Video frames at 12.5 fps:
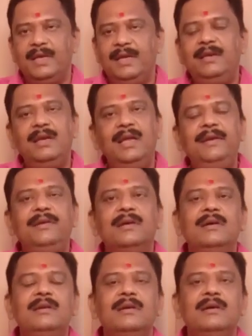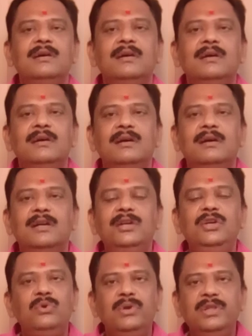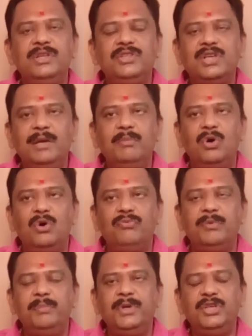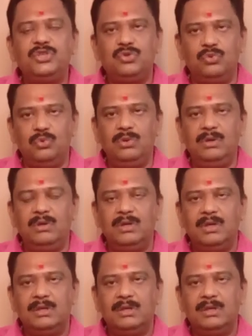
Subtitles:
And later, during the time of British rule,